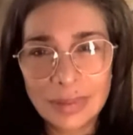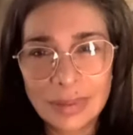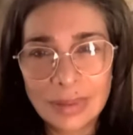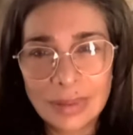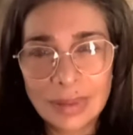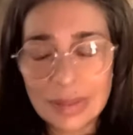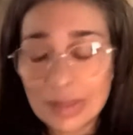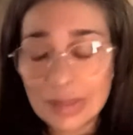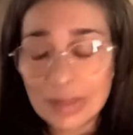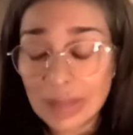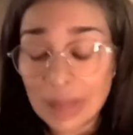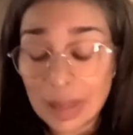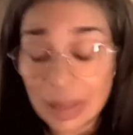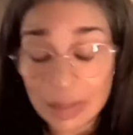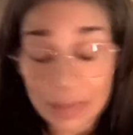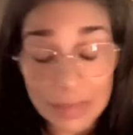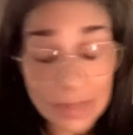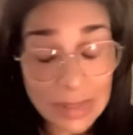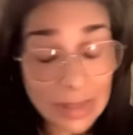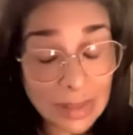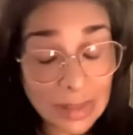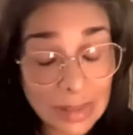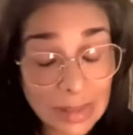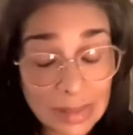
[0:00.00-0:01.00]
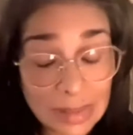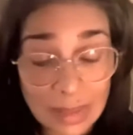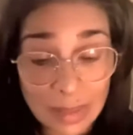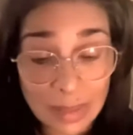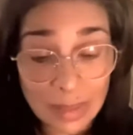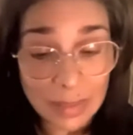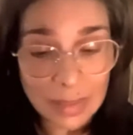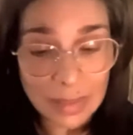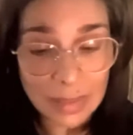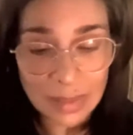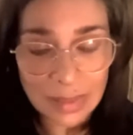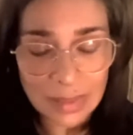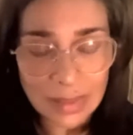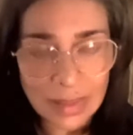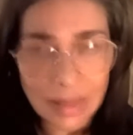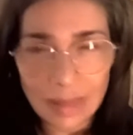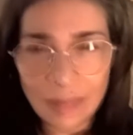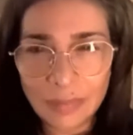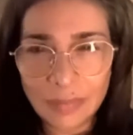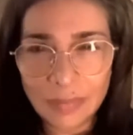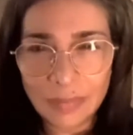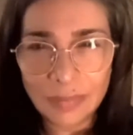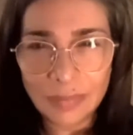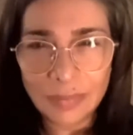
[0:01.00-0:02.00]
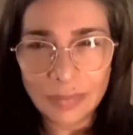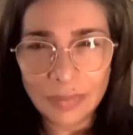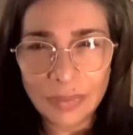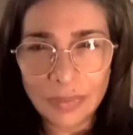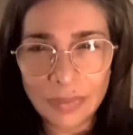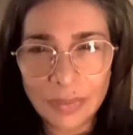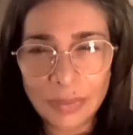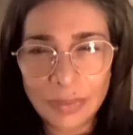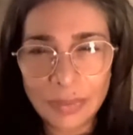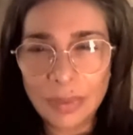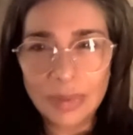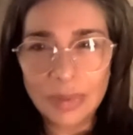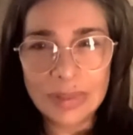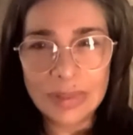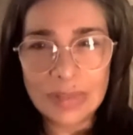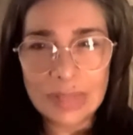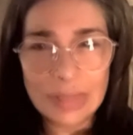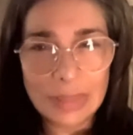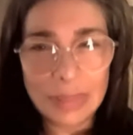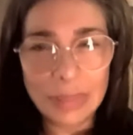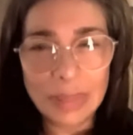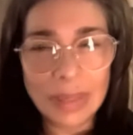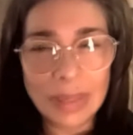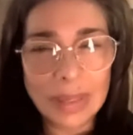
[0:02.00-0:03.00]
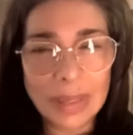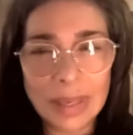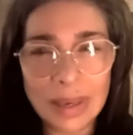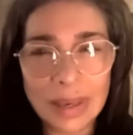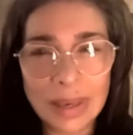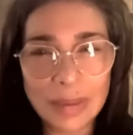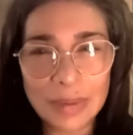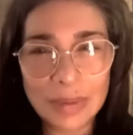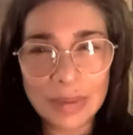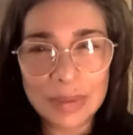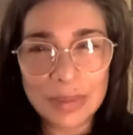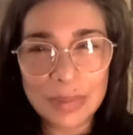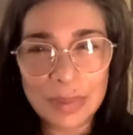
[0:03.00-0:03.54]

I slept for what seemed like hours,